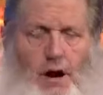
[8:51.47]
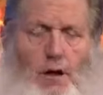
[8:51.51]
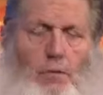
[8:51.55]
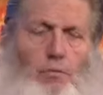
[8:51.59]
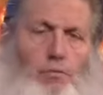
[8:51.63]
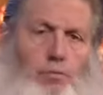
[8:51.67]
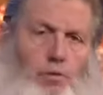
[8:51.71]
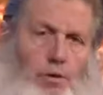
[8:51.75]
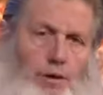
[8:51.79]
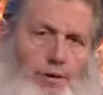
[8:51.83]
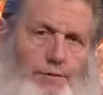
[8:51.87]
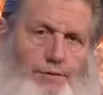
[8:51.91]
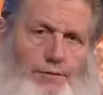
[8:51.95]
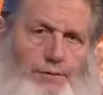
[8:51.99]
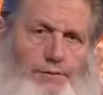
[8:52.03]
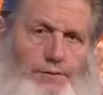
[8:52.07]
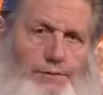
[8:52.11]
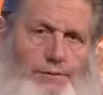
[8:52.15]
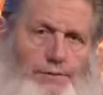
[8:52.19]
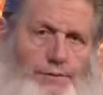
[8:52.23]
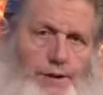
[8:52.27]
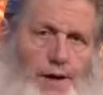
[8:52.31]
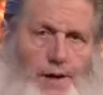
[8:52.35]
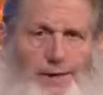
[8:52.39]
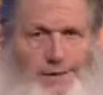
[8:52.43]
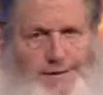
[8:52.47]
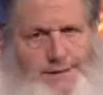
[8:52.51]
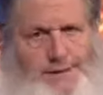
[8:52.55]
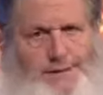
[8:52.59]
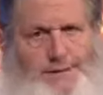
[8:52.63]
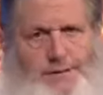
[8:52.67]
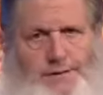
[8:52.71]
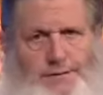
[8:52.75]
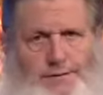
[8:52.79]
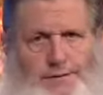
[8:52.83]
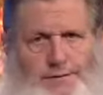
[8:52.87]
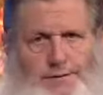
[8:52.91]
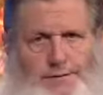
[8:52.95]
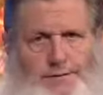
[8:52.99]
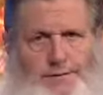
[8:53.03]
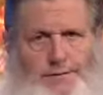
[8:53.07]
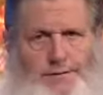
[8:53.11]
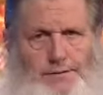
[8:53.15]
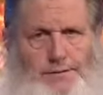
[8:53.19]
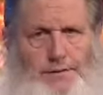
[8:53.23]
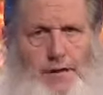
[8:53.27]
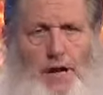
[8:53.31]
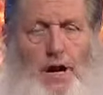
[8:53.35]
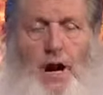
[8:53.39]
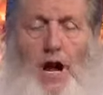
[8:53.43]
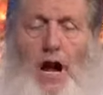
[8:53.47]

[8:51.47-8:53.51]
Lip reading: our brothers, our sisters,